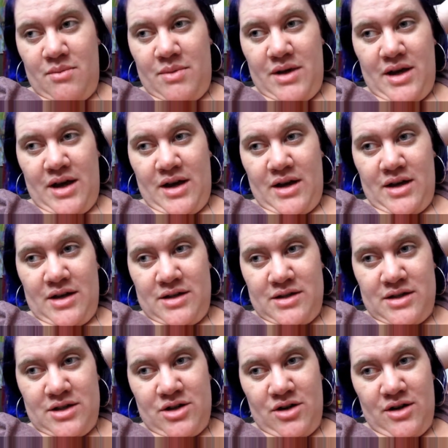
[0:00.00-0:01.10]

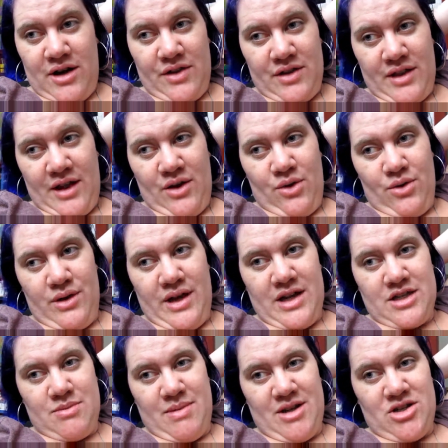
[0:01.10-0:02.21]
because it turned out that the whole
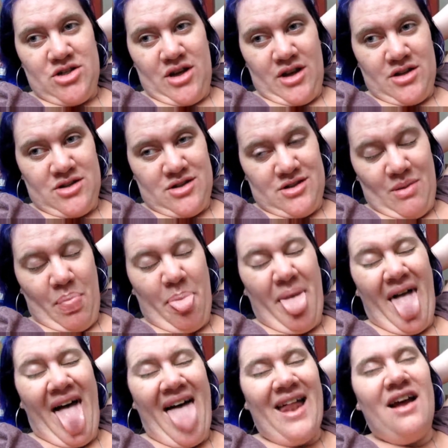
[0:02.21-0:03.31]
last mesh section,
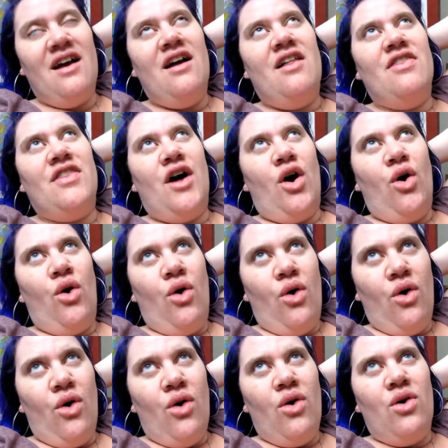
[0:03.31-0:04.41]
bleh, the
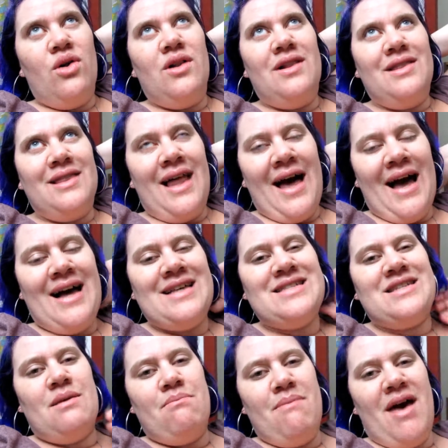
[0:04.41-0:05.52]
whole
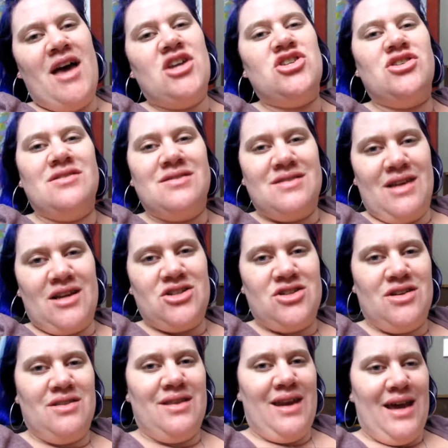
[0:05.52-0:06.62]
last mesh
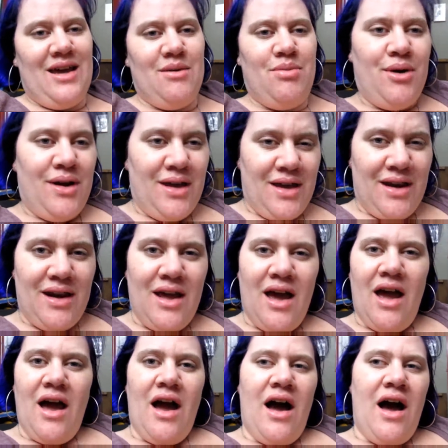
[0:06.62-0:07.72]
section that I had put in,
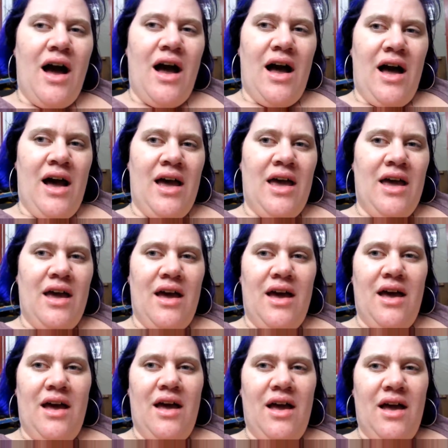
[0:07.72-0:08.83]
I
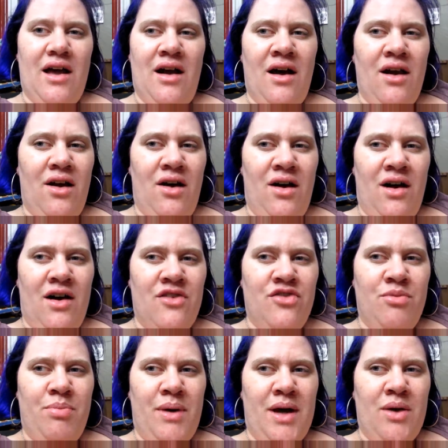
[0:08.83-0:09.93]
got
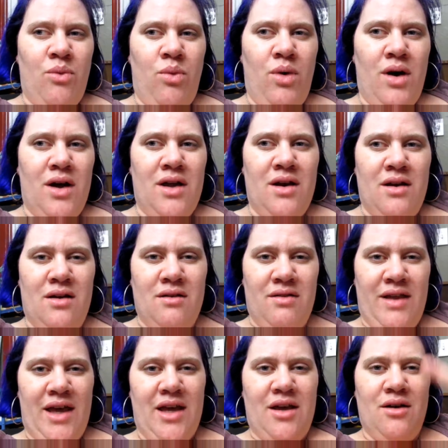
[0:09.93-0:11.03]
off by one
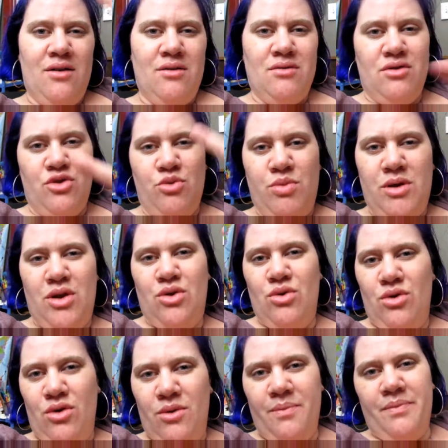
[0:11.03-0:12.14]
like loopy
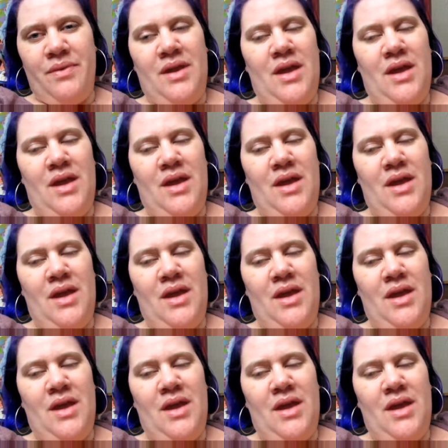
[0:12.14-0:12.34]
doodle,